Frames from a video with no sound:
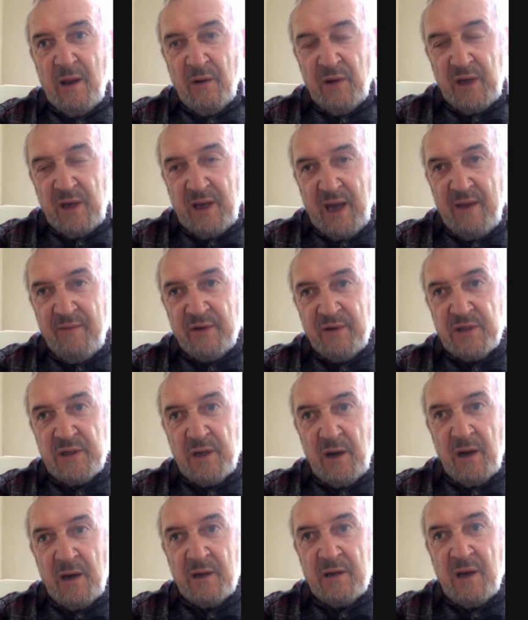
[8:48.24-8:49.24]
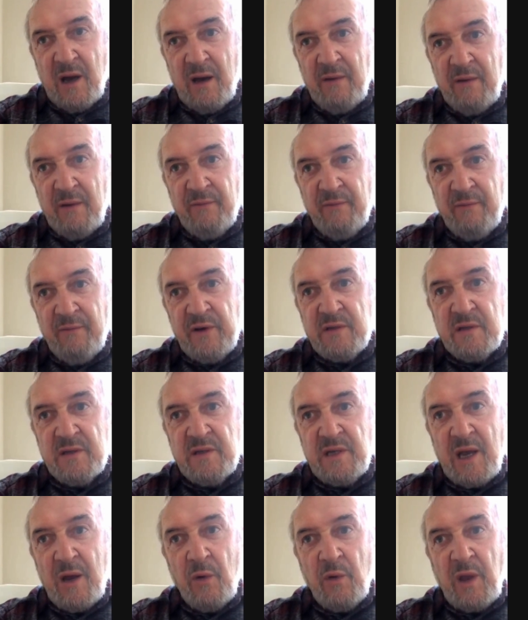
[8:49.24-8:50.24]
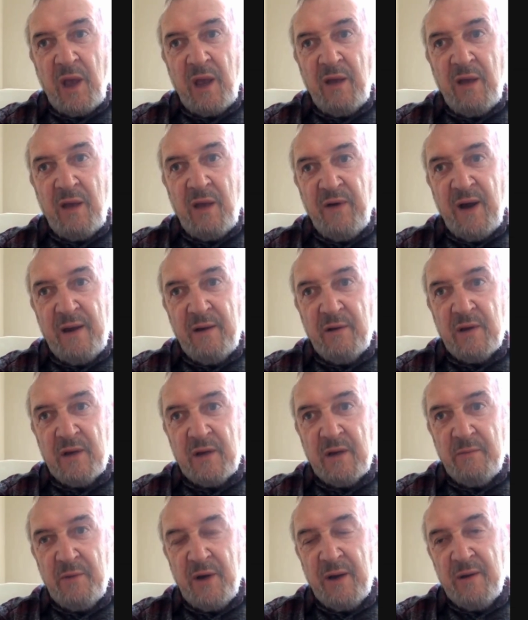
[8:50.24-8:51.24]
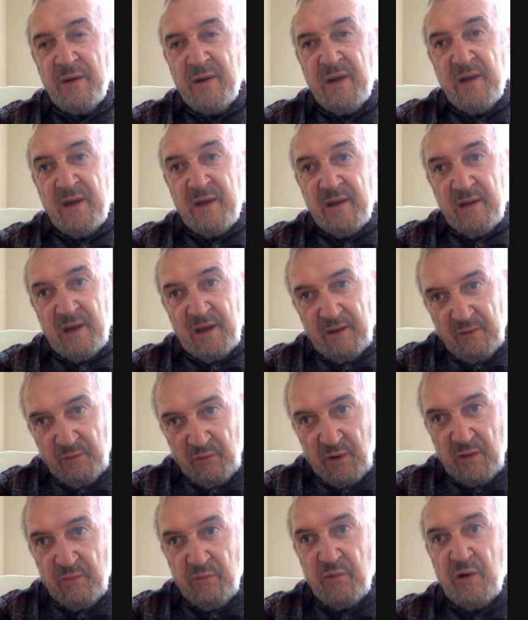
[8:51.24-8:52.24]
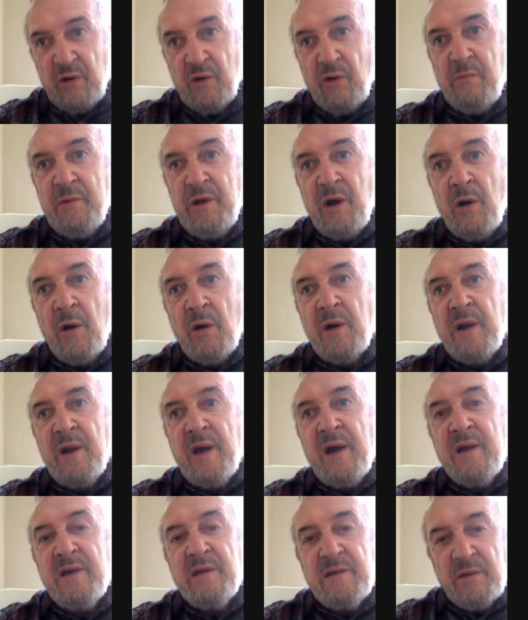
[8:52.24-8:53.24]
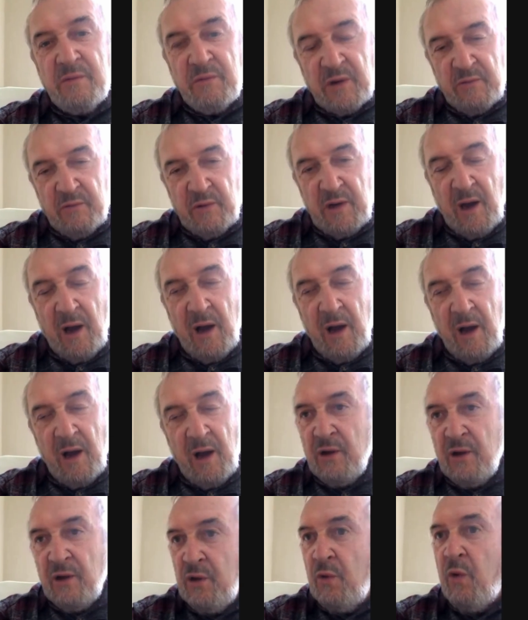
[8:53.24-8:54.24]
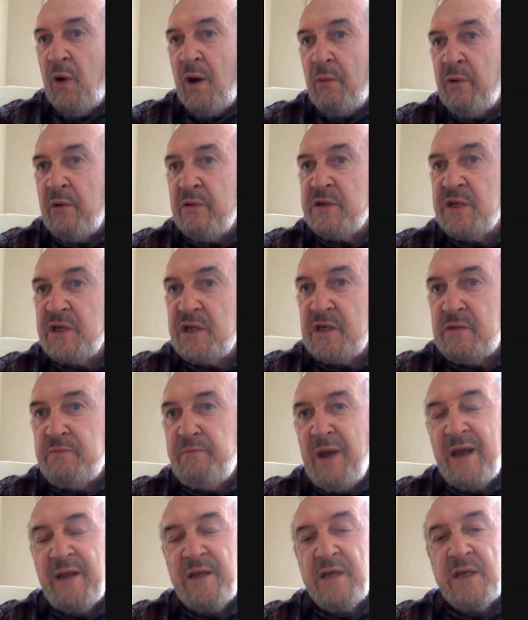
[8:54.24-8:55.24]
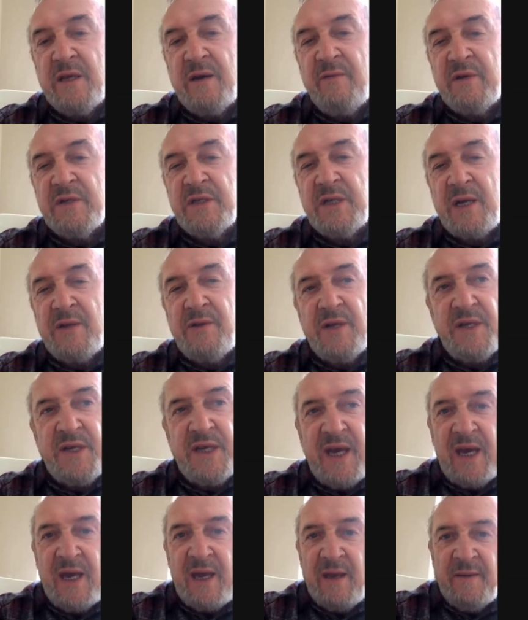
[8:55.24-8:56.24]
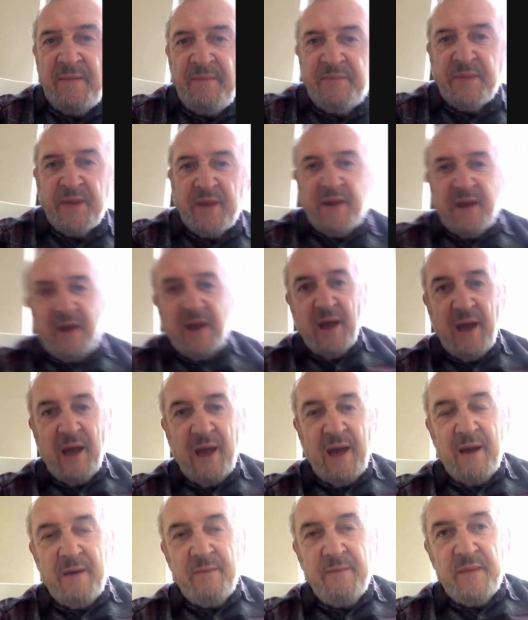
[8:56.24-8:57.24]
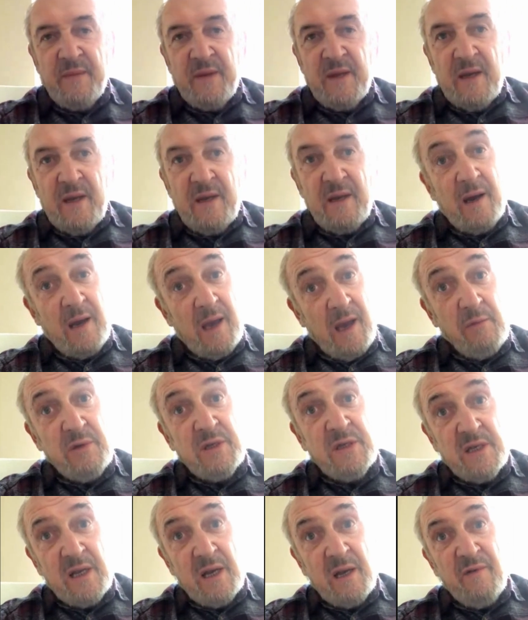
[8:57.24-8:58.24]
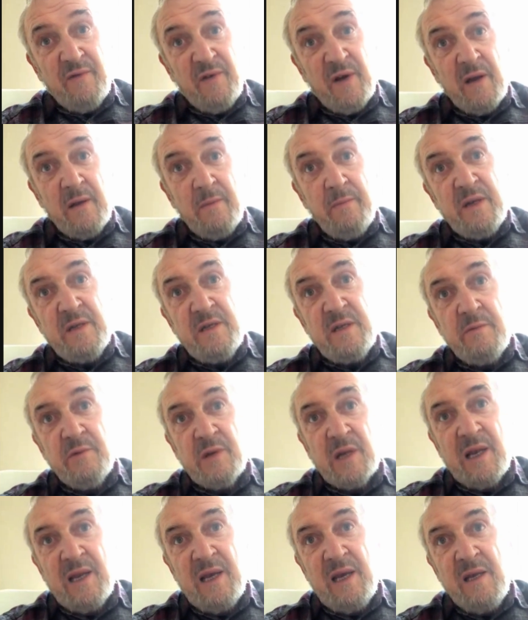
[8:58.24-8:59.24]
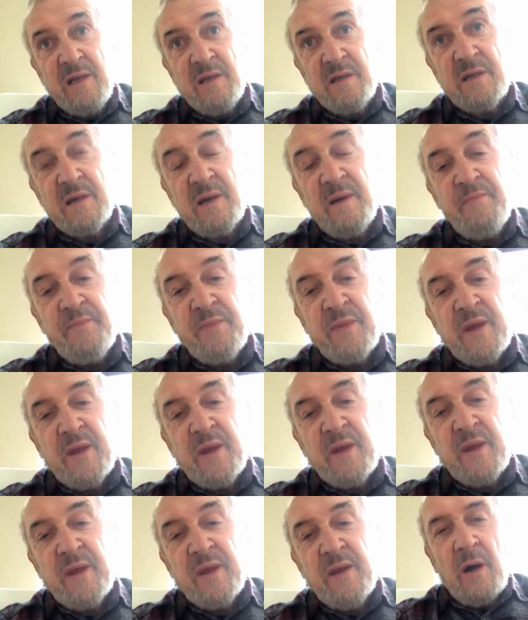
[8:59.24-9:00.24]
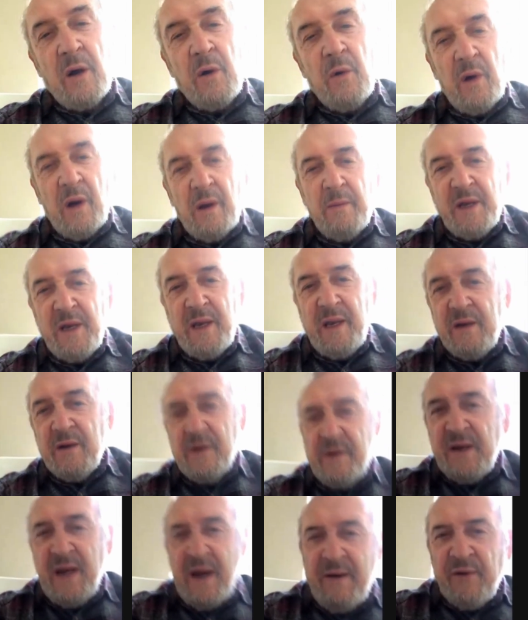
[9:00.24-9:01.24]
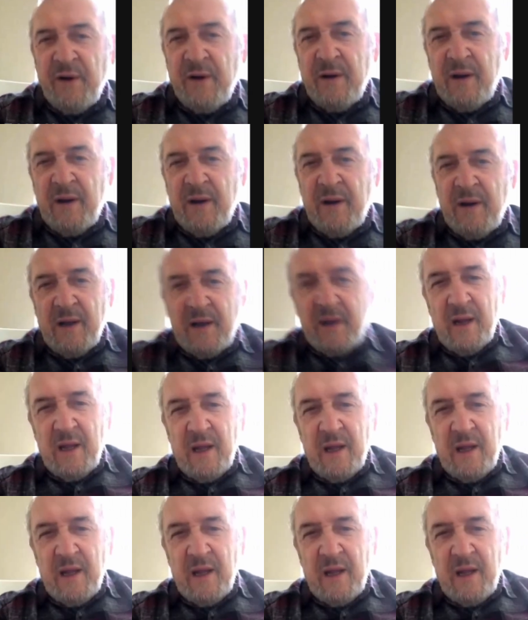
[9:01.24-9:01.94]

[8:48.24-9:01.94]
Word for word: you know, he gave us all a confidence to say, okay, fine, look, come on, we're going to be organised. We all knew what was expected of us on the day. Now, he was still very busy with Leeds. So, I mean, he could never